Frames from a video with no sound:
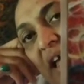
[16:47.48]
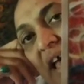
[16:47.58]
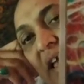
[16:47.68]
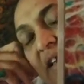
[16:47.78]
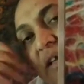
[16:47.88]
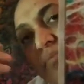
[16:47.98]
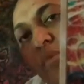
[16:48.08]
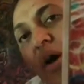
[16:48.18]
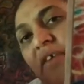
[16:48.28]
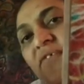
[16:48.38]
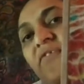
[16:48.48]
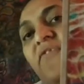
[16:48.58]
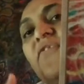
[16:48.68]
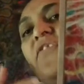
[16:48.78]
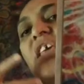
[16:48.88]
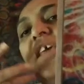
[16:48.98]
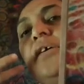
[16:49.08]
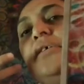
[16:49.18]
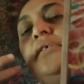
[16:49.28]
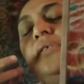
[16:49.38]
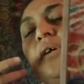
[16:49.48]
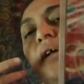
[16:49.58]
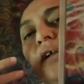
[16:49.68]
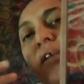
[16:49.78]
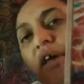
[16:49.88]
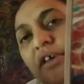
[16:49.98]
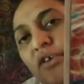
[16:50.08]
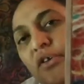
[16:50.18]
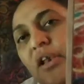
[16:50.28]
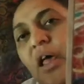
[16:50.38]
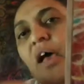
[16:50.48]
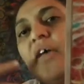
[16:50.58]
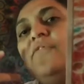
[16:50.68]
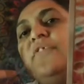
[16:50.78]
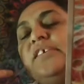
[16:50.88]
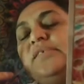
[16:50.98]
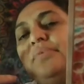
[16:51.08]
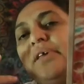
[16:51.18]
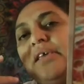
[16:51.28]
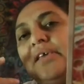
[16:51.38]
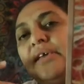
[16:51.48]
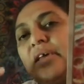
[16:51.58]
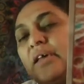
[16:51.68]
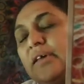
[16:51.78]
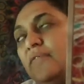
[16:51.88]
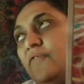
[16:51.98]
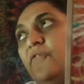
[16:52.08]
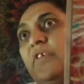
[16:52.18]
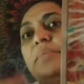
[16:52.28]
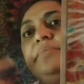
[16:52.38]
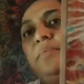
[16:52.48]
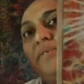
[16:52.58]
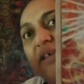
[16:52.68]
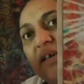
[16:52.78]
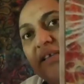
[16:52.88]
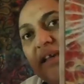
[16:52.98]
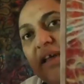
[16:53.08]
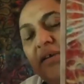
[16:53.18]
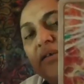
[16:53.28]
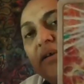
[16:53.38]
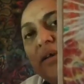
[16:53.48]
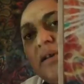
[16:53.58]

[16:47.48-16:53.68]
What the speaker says: And it might feel like your life is being flipped upside down.